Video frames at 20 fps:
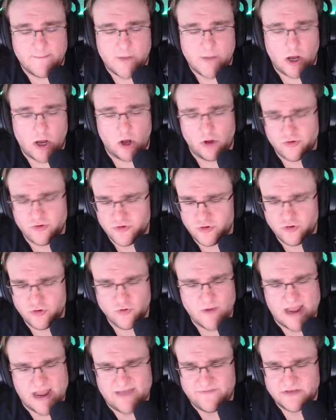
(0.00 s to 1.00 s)
All new
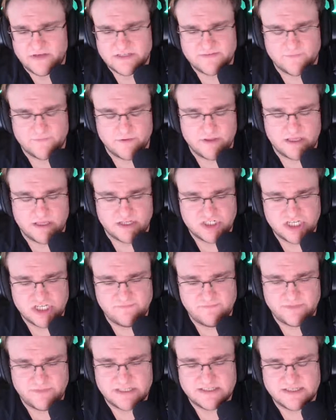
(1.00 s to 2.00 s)
graphics for the
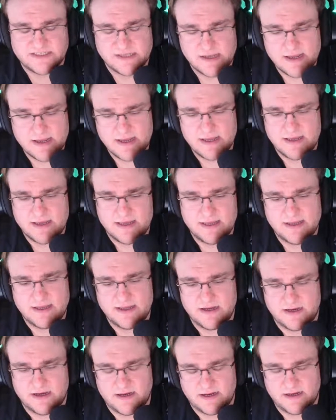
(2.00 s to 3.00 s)
achievements
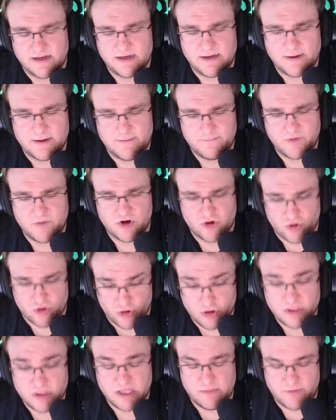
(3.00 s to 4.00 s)
are
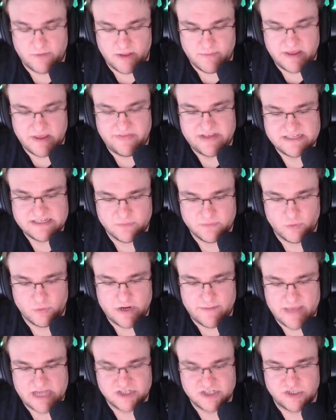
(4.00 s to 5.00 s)
currently being made. That's what
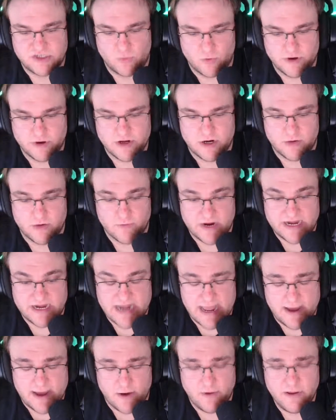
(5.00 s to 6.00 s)
I'm actually working on right
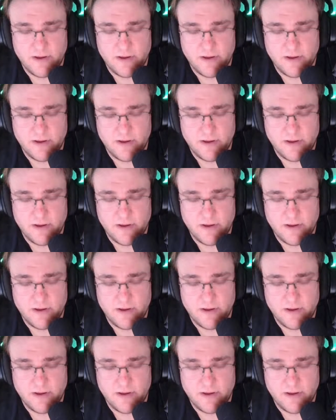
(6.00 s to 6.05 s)
now.